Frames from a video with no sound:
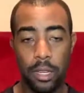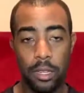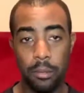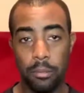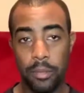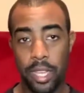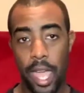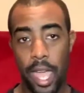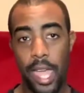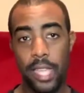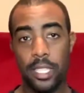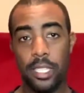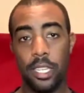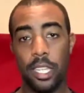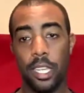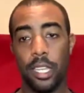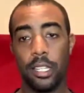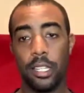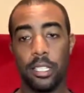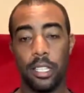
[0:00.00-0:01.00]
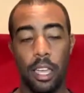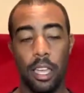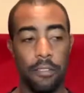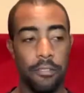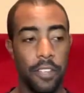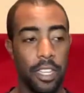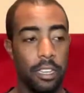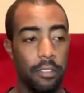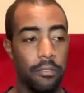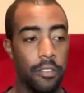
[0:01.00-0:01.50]
testings of
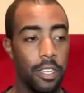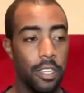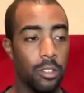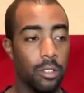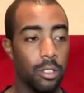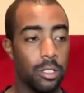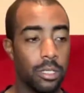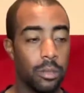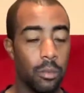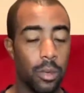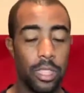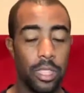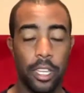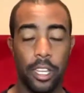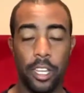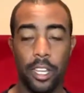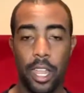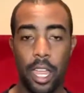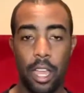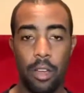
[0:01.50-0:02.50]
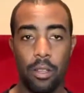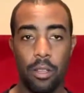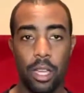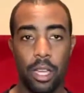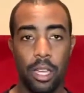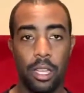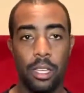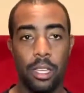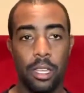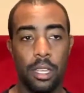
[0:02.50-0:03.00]
individuals within an area,
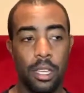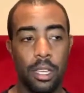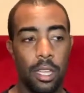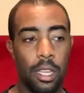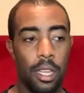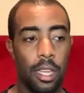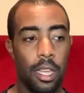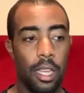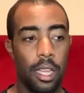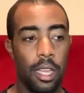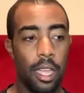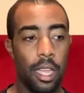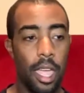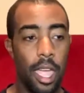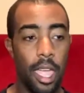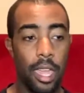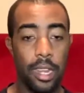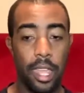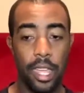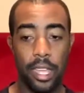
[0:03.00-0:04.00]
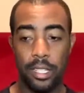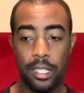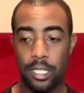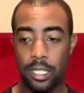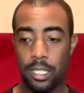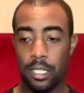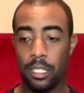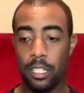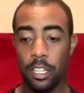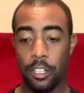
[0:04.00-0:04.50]
and they
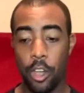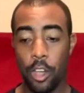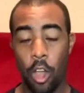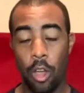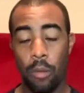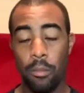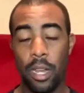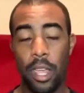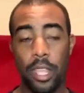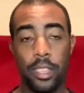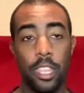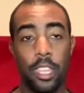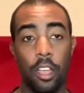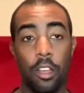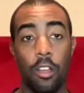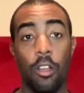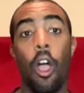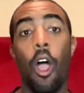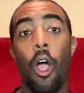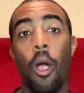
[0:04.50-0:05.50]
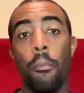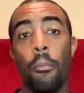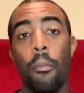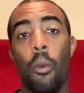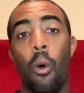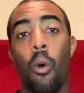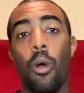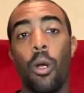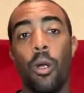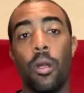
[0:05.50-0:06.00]
determine that there are
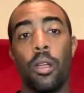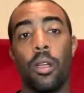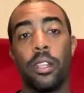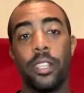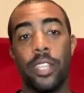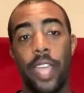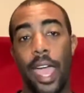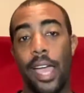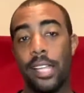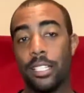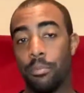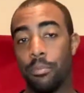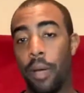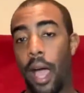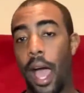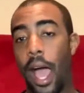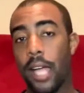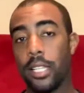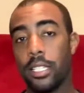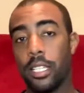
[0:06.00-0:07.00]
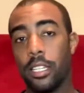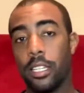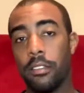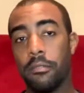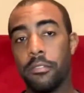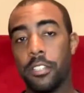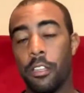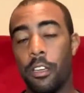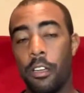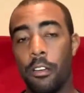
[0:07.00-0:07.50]
more test positives
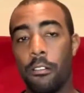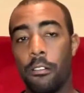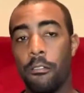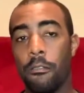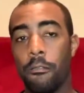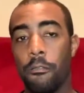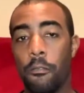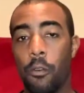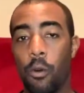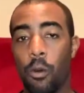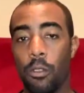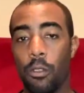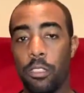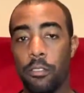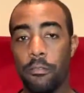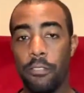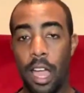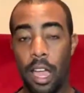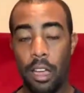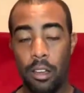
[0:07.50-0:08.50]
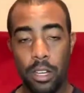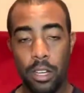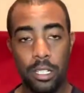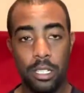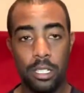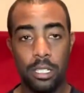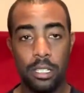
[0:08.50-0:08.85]
for the virus